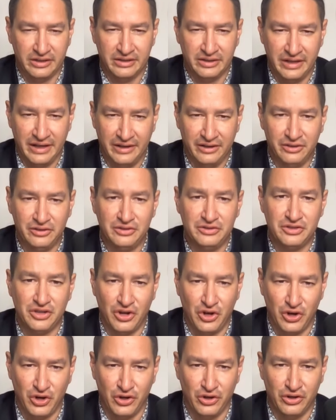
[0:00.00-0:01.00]
tells
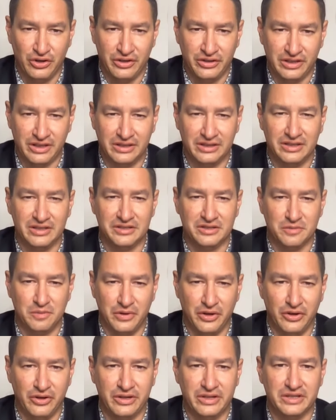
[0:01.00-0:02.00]
her that the
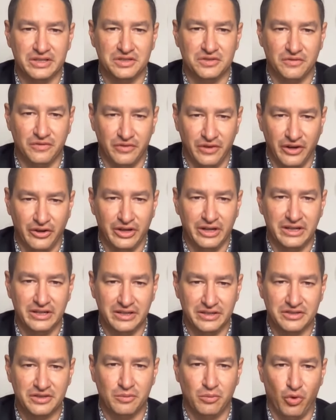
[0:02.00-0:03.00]
Spirit is very
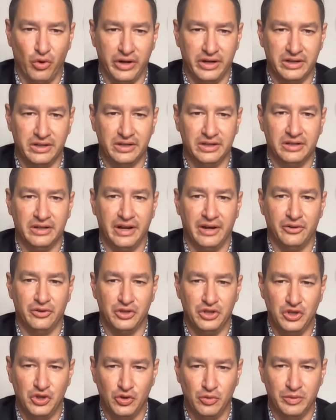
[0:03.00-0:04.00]
disappointed in how
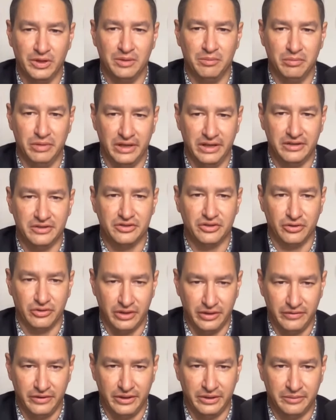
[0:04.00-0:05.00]
human beings are
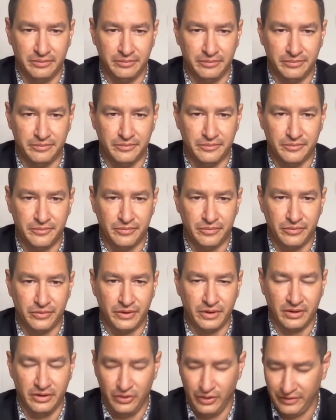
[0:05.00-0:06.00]
living.
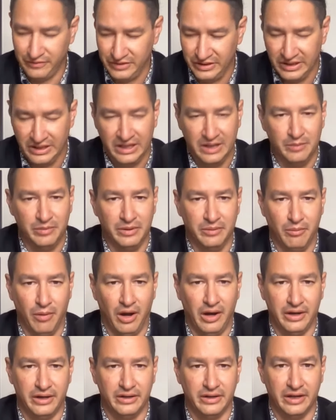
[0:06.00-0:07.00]
You have to keep in
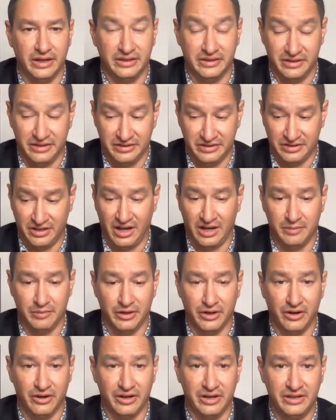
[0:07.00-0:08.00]
mind, at this time in
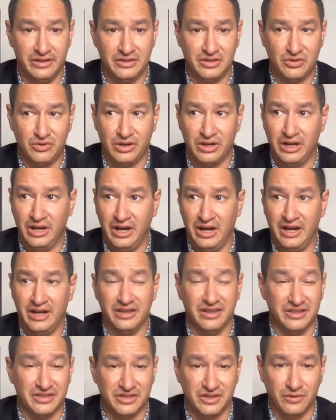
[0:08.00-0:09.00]
our history,
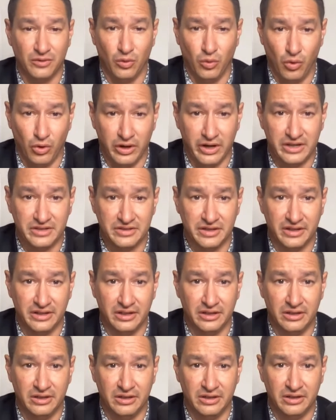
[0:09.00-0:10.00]
the Civil War has
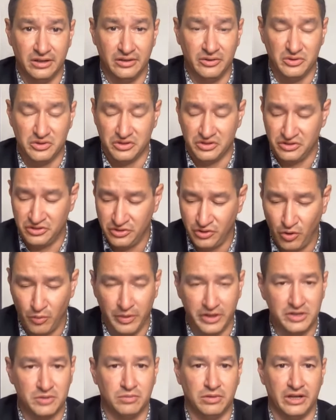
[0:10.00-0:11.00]
ended. There's so
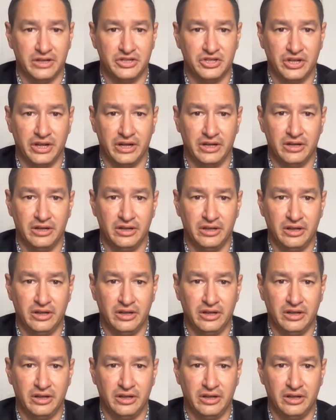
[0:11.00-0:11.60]
much bloodshed